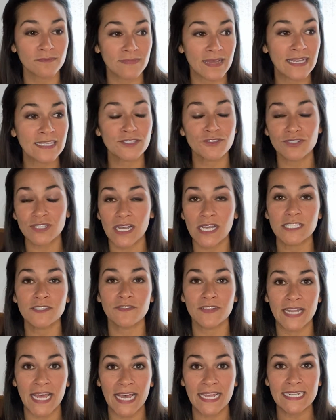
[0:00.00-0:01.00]
exercise
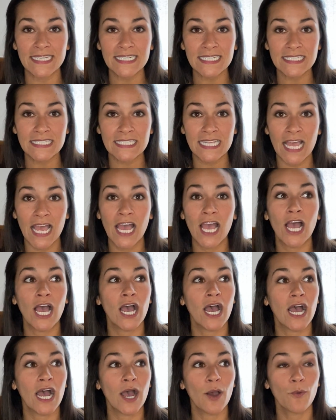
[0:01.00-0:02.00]
fanatics,
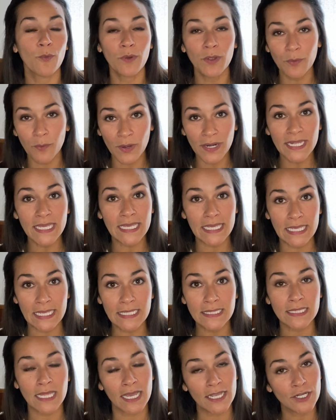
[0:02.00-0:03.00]
we want to
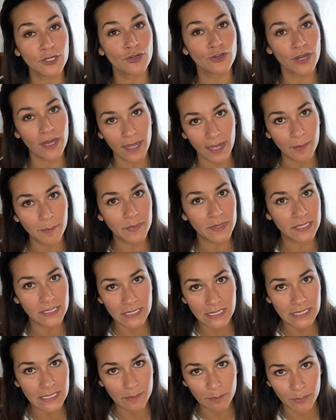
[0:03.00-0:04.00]
eat like crap in
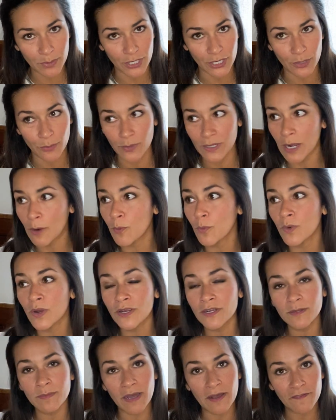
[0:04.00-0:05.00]
December. We're not
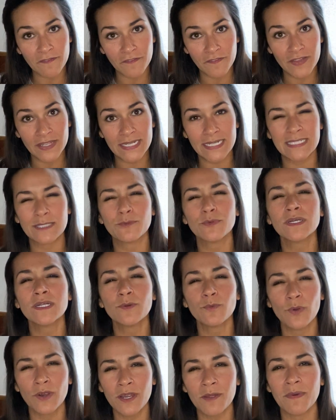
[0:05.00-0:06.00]
worried about fitness. We're going
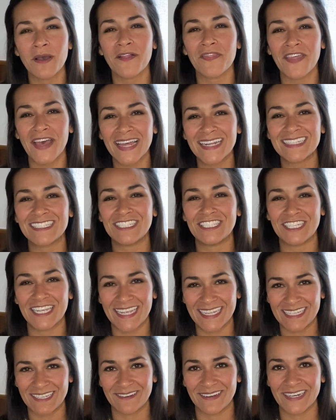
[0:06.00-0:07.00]
to worry about that in
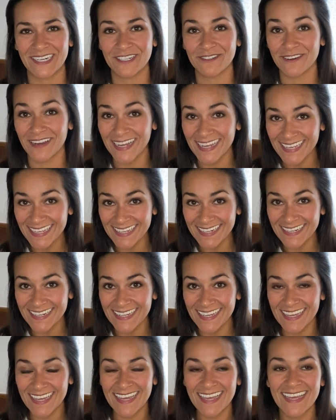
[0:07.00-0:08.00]
January, right?
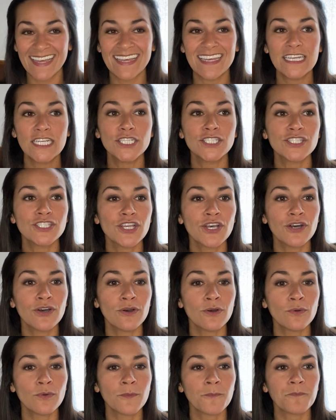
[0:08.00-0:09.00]

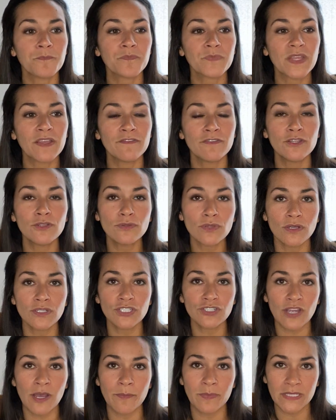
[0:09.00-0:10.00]
So if you launch
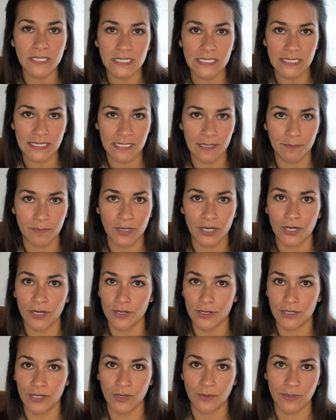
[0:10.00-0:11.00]
your app in December,
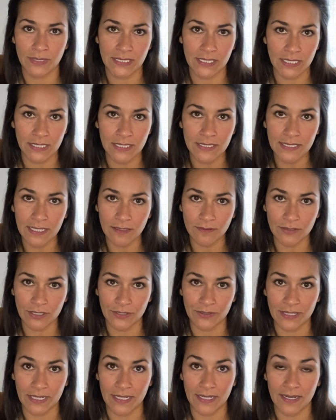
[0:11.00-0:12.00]
no one's going to
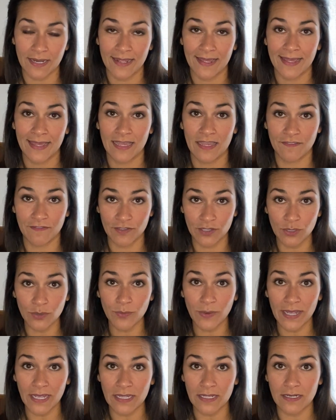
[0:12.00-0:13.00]
download it. If you
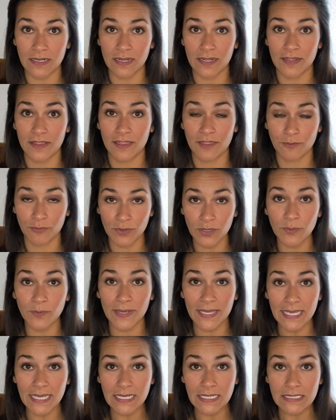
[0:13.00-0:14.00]
wait 3
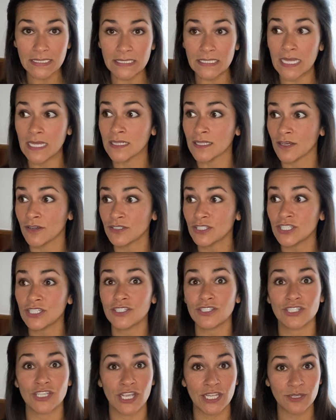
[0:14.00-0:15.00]
weeks and launch
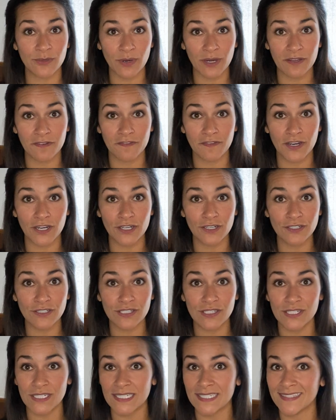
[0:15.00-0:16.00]
it January
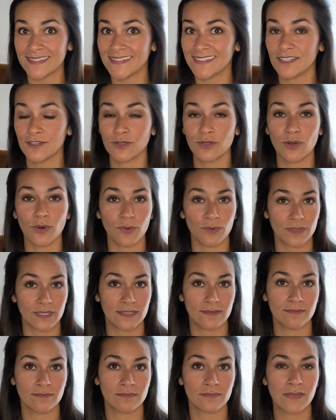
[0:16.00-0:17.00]
1st, you're
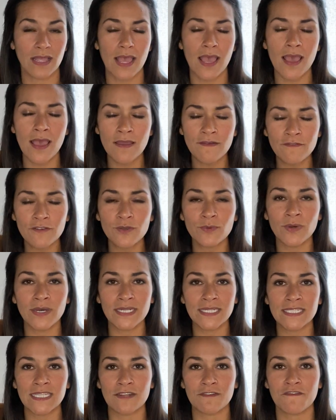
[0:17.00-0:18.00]
golden. Everyone
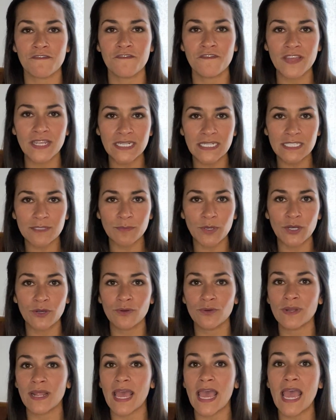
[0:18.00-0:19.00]
is in fitness
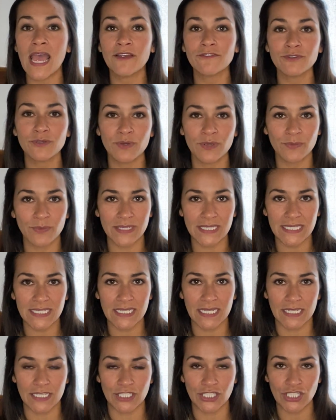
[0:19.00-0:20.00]
mode. Everyone wants to
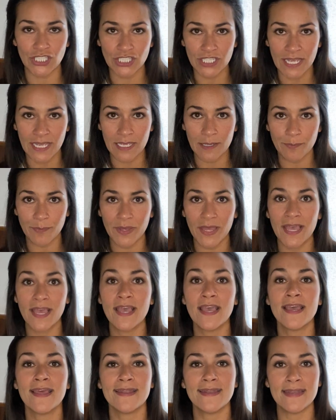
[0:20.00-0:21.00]
get in shape.
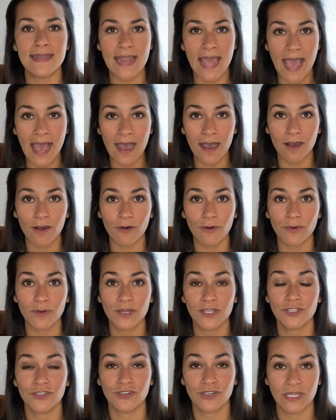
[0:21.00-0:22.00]
Now
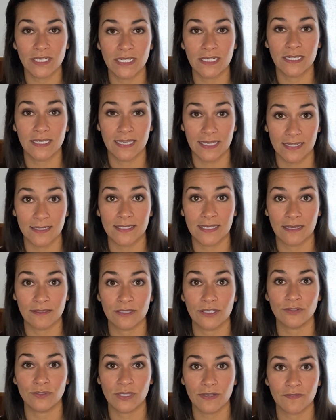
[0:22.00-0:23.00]
you're going to get
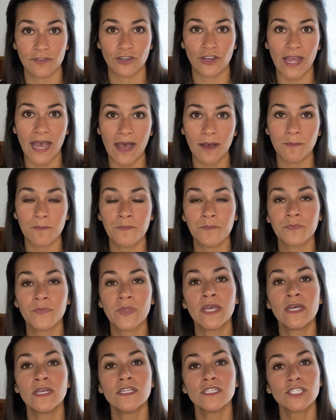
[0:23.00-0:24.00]
downloads of your app.
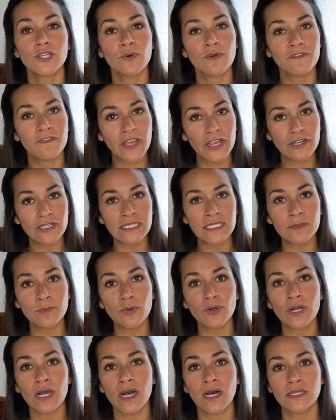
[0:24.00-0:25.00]
So a very
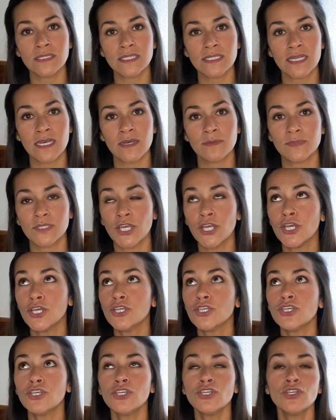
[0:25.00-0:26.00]
simple concept,
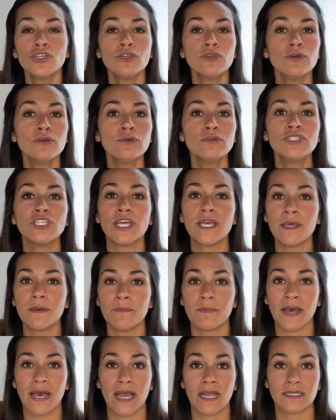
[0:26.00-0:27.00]
huge
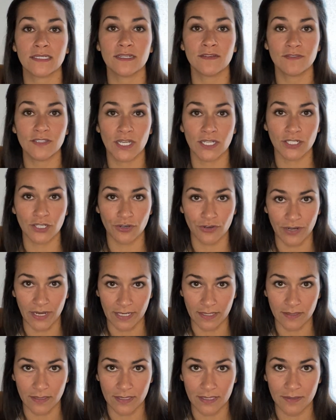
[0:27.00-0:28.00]
impact if done
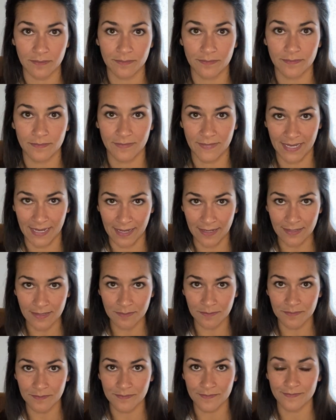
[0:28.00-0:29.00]
correctly. Got it?
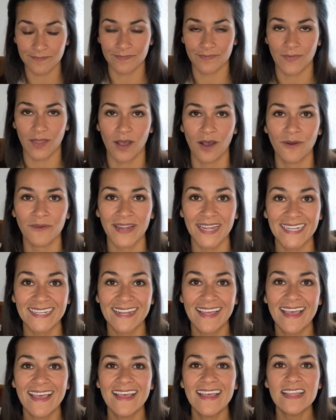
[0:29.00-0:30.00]
All right.
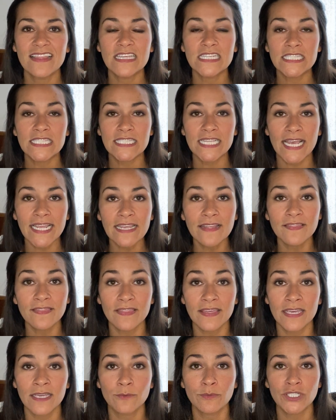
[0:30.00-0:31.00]
The second
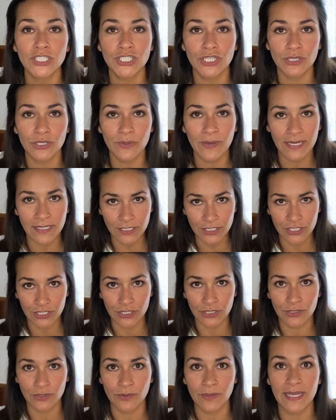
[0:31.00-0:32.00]
thing we show you how to
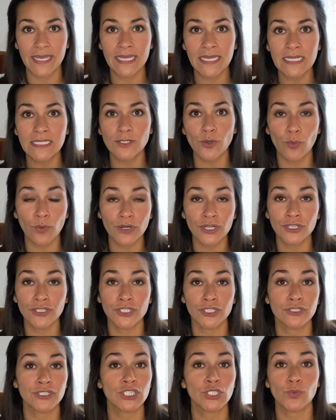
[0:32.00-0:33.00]
do is order
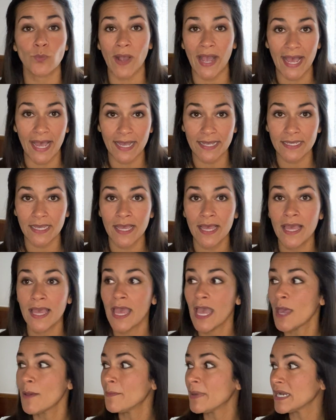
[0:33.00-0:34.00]
your swag.
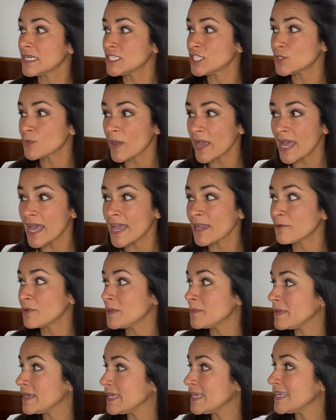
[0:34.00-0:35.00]
And by swag, we
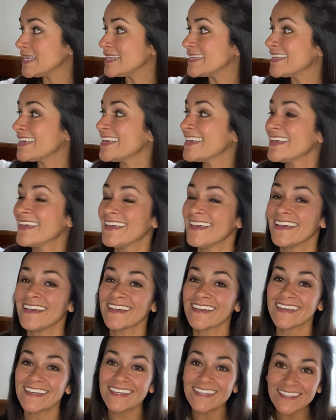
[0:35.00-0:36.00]
mean
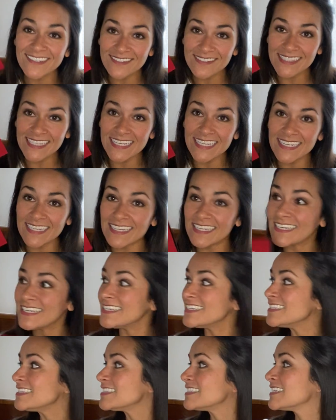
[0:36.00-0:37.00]

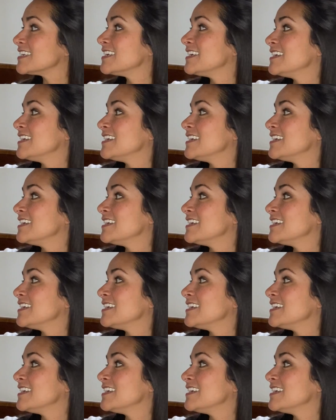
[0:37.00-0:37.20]
koozies,